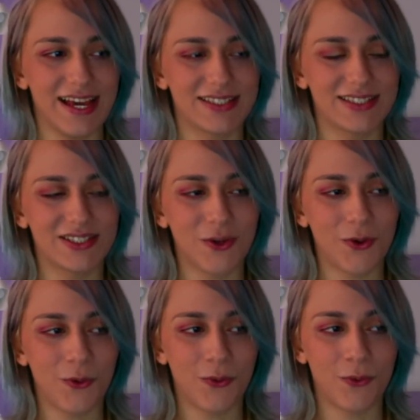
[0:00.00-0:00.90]

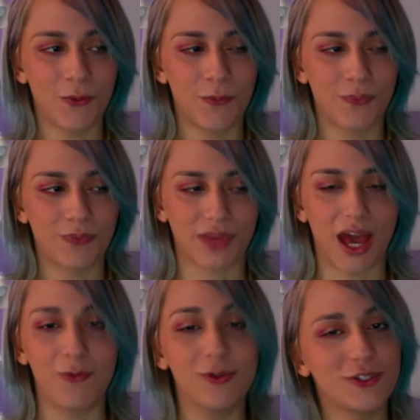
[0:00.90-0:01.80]
So
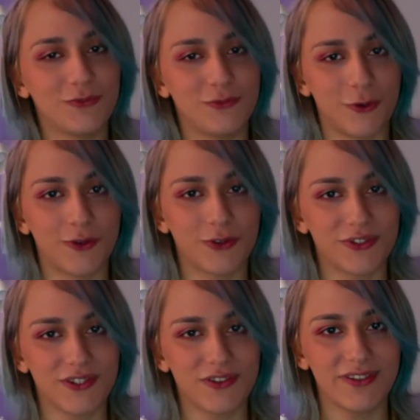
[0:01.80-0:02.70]
I was
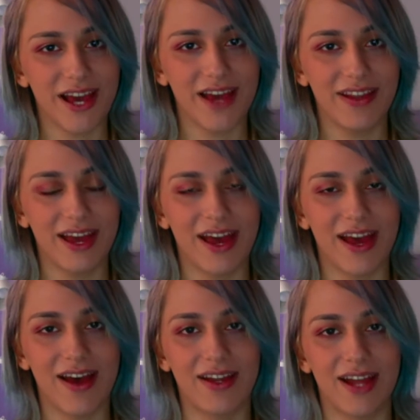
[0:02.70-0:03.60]
focused on that
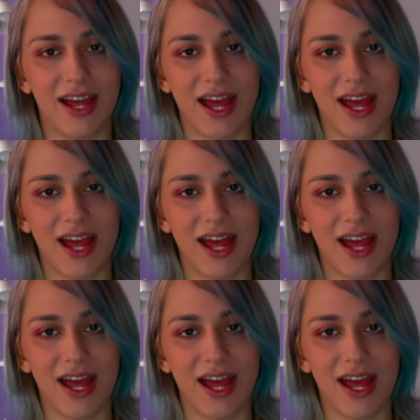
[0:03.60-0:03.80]
and